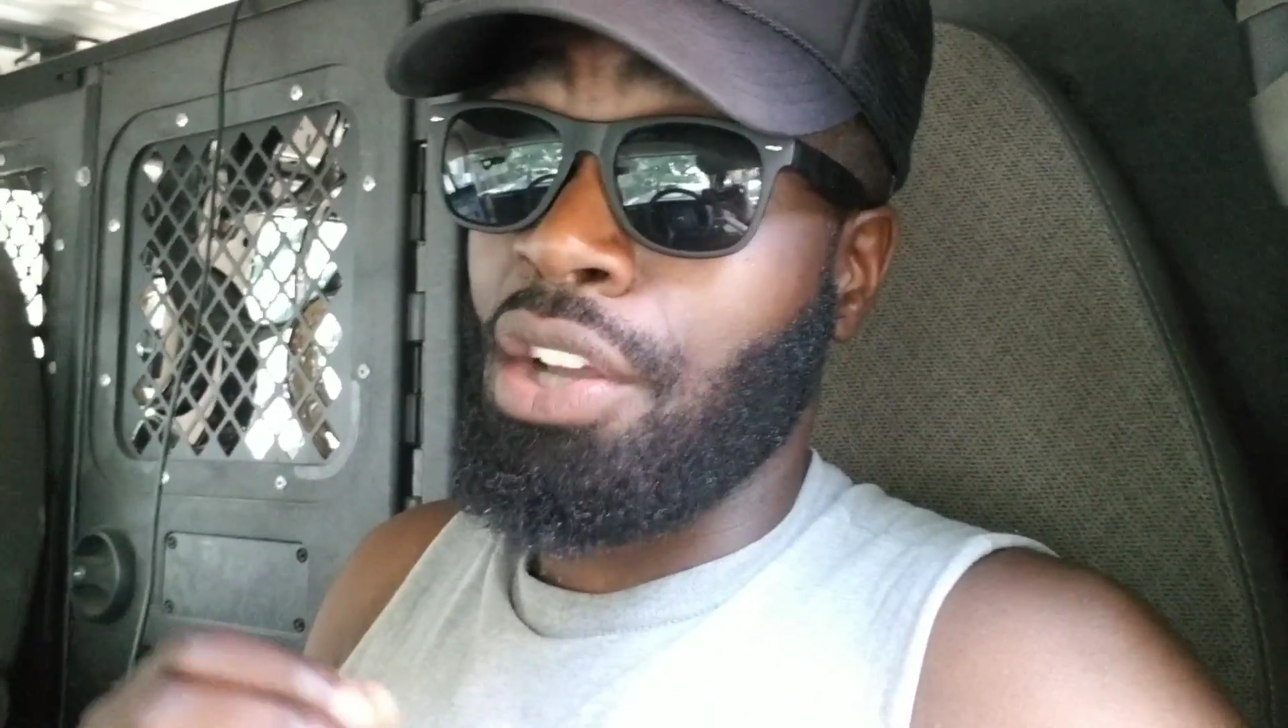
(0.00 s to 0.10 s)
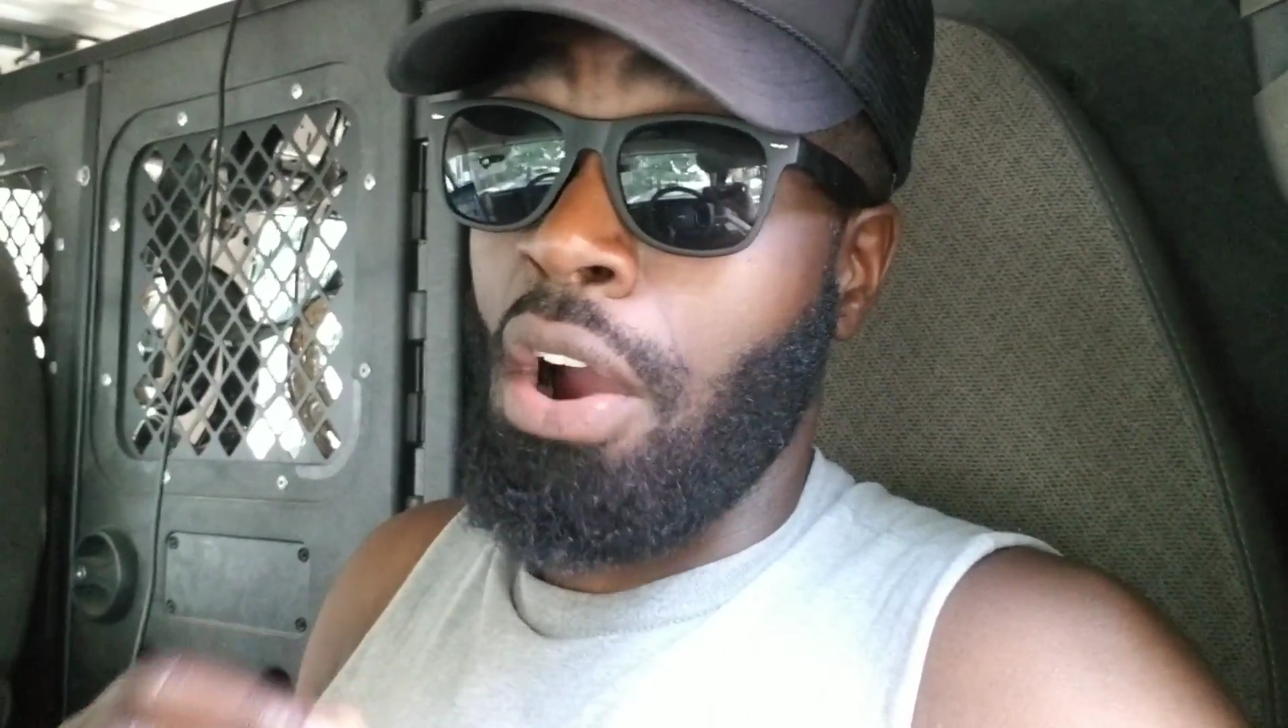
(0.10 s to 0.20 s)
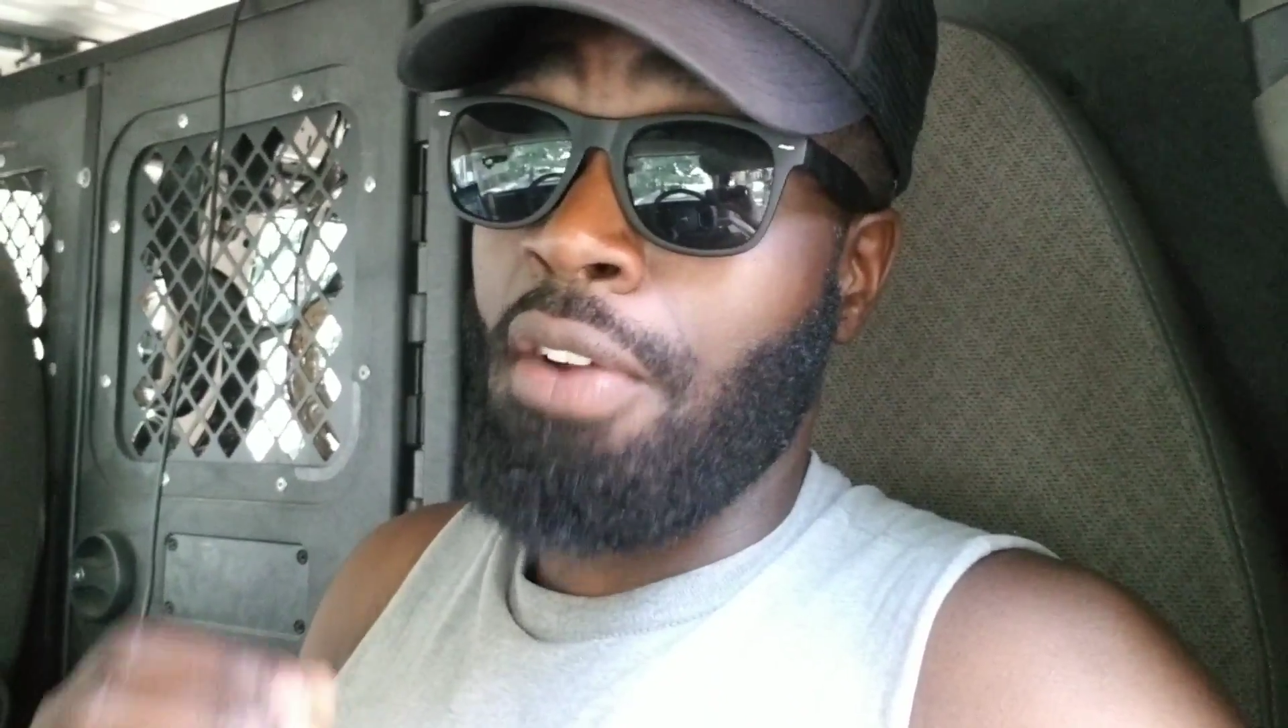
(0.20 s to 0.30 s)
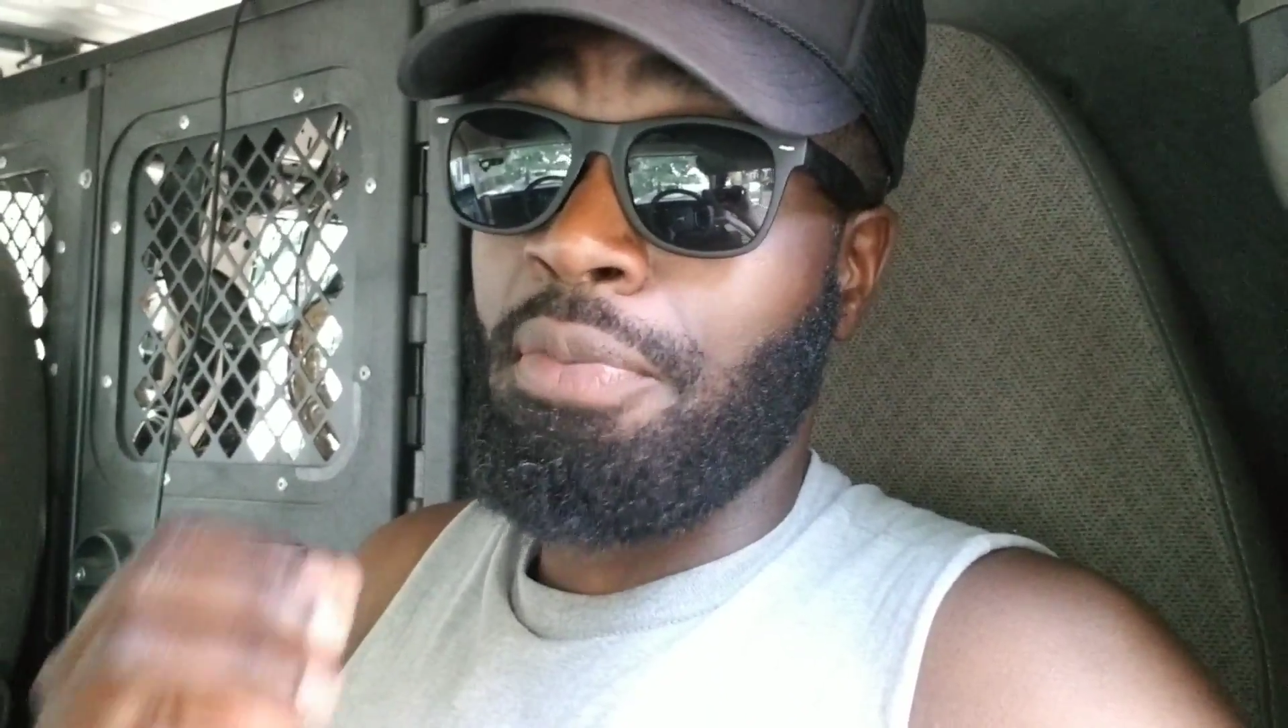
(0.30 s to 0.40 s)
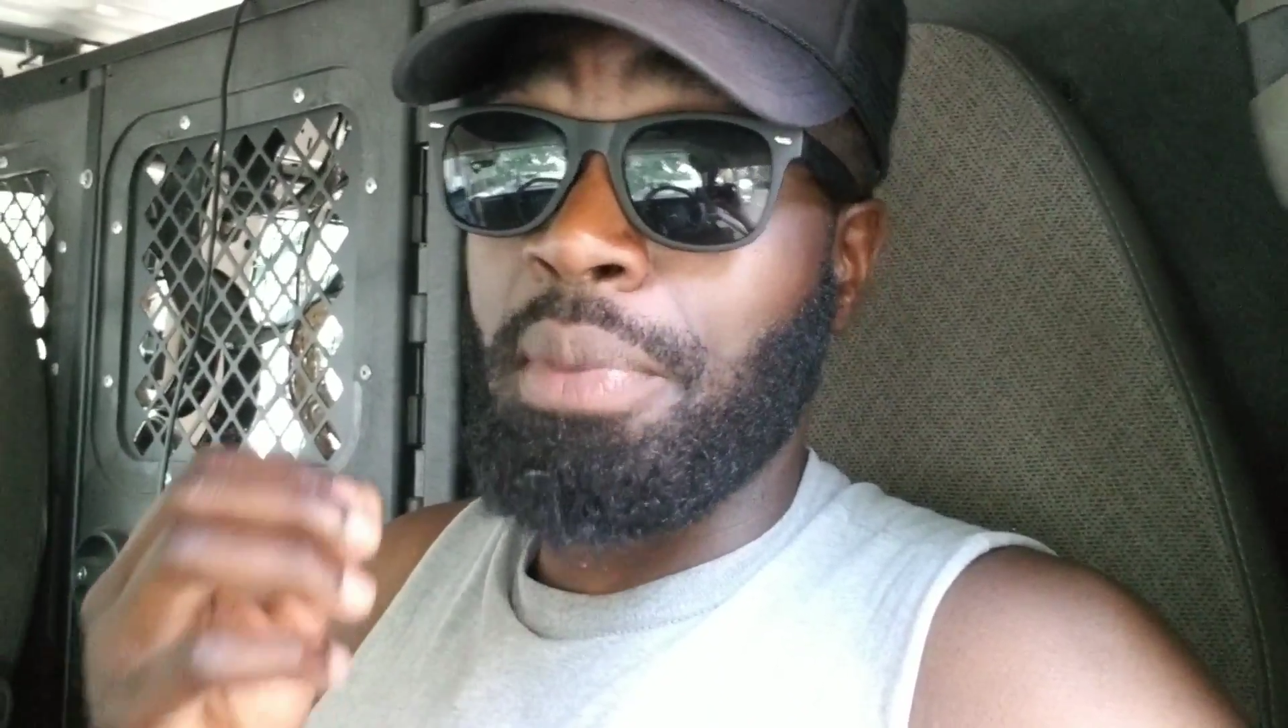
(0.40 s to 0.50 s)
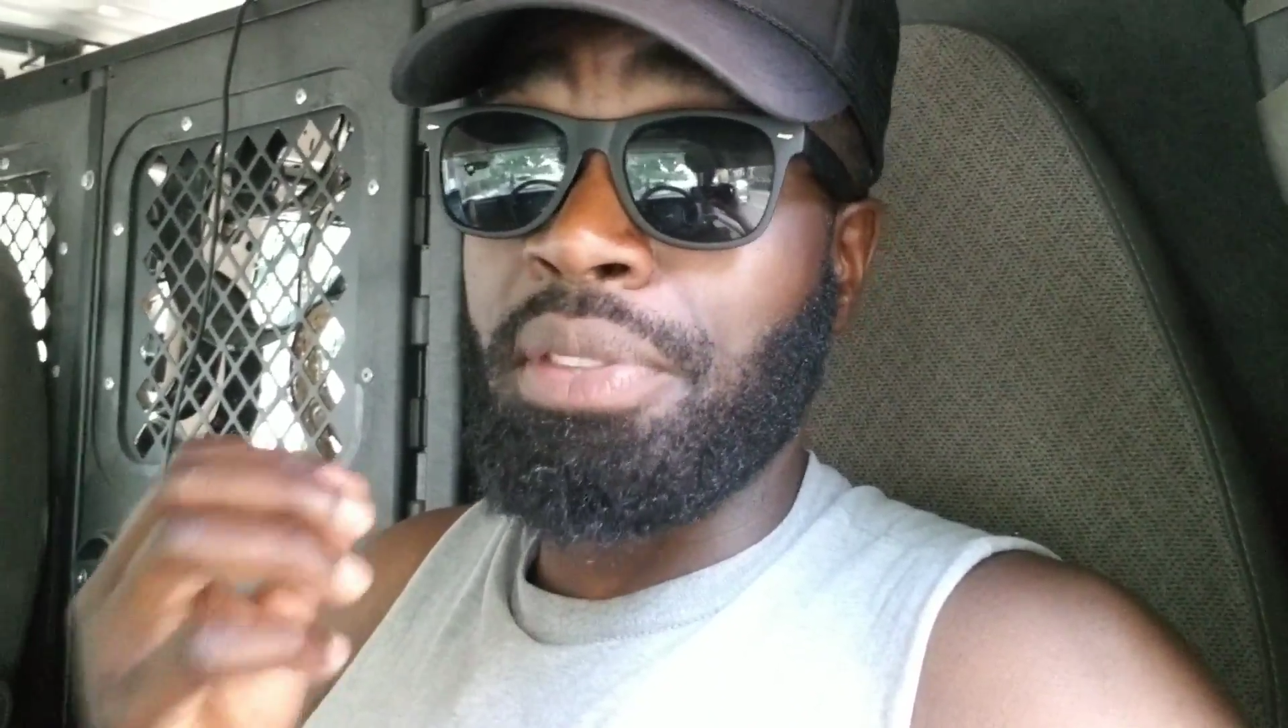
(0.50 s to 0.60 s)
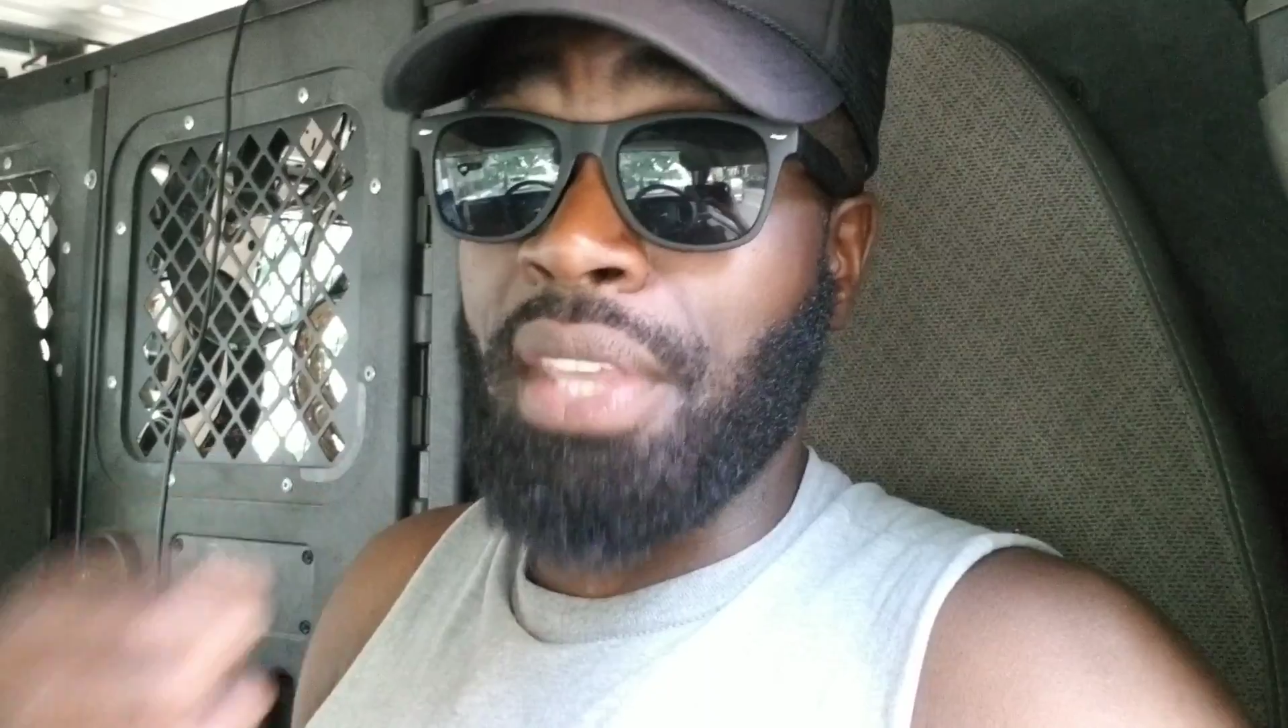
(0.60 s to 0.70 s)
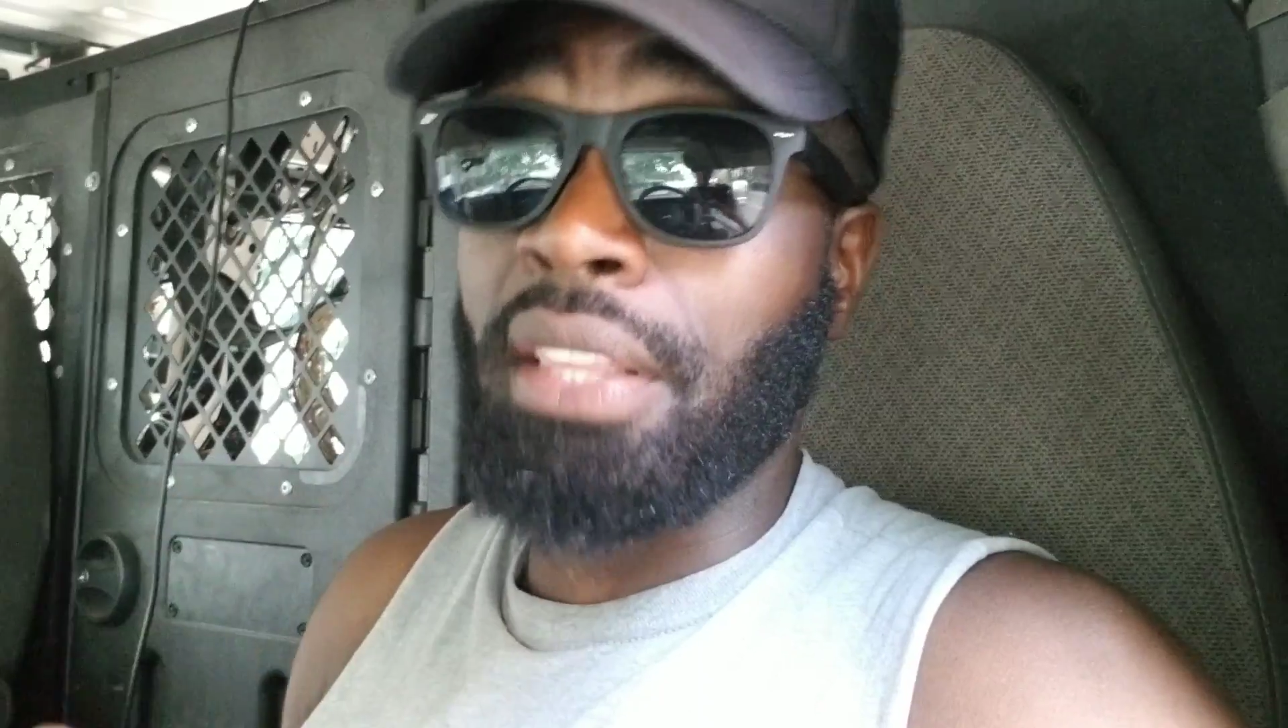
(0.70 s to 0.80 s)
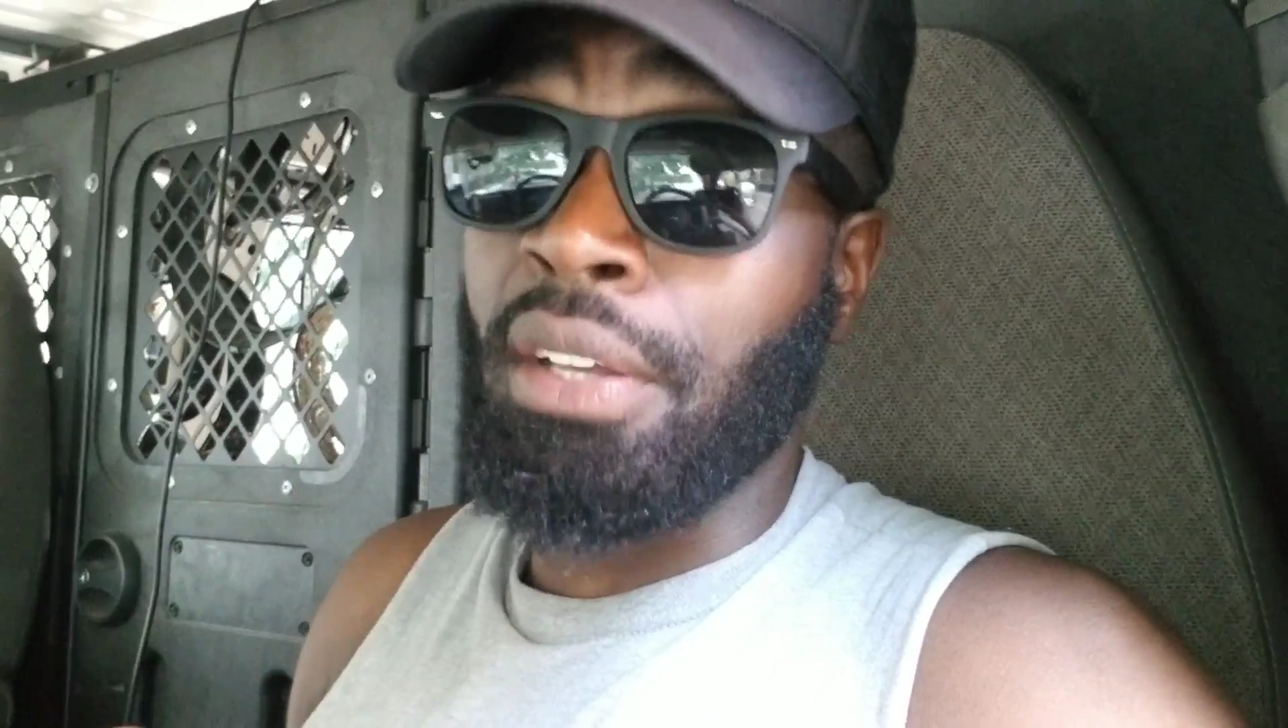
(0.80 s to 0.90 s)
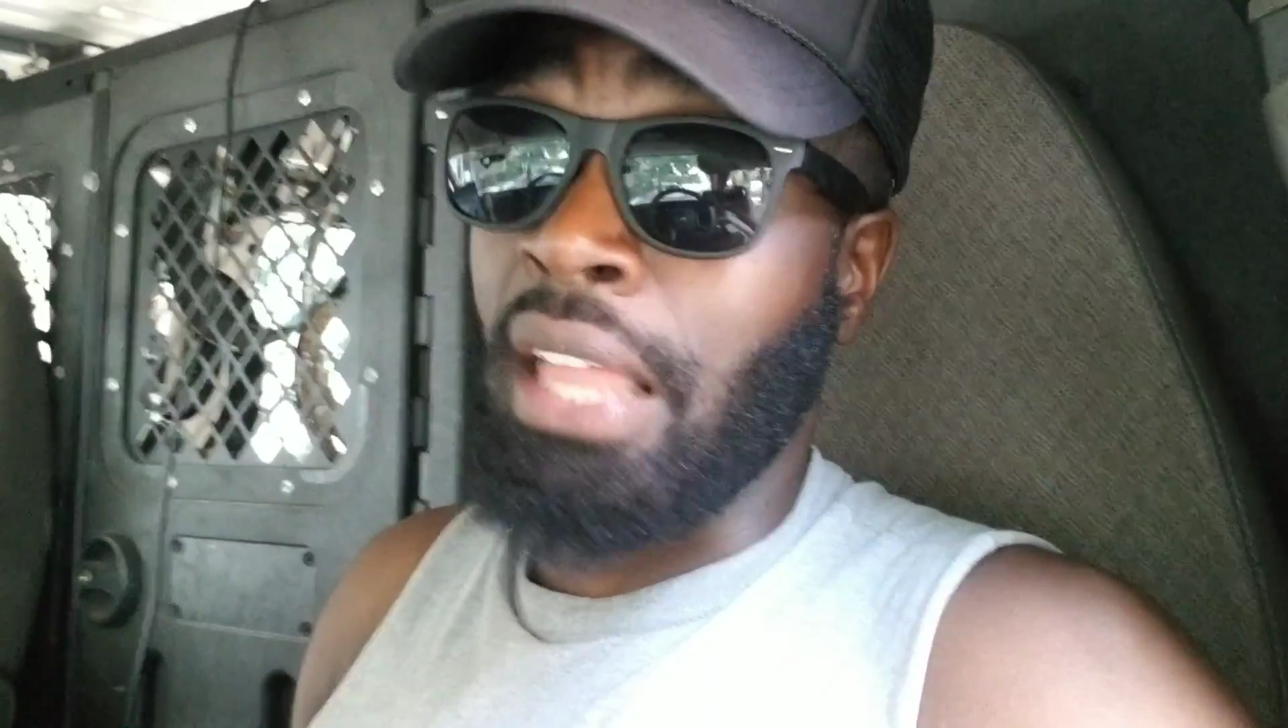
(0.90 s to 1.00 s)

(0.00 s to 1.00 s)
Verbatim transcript: car from the dealer.